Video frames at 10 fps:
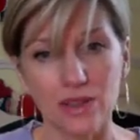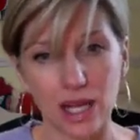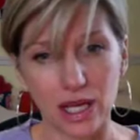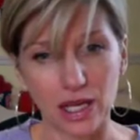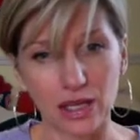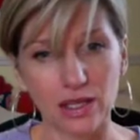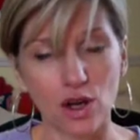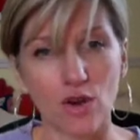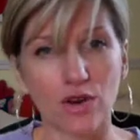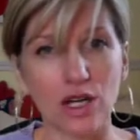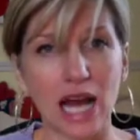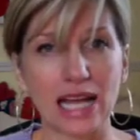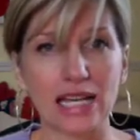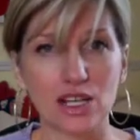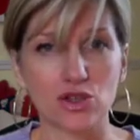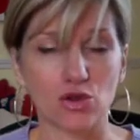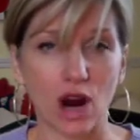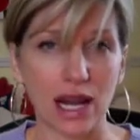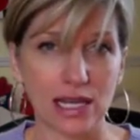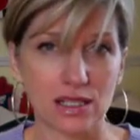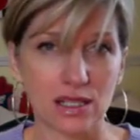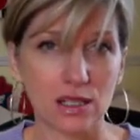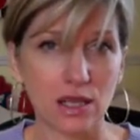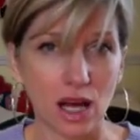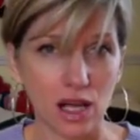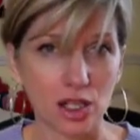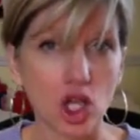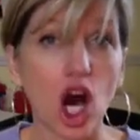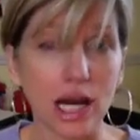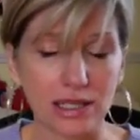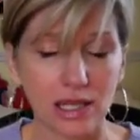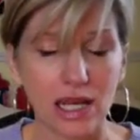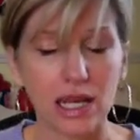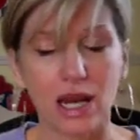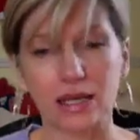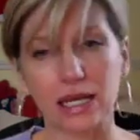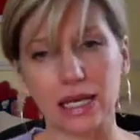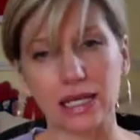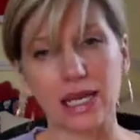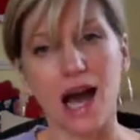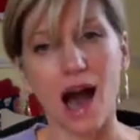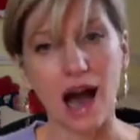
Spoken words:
then overnight it dries taut again.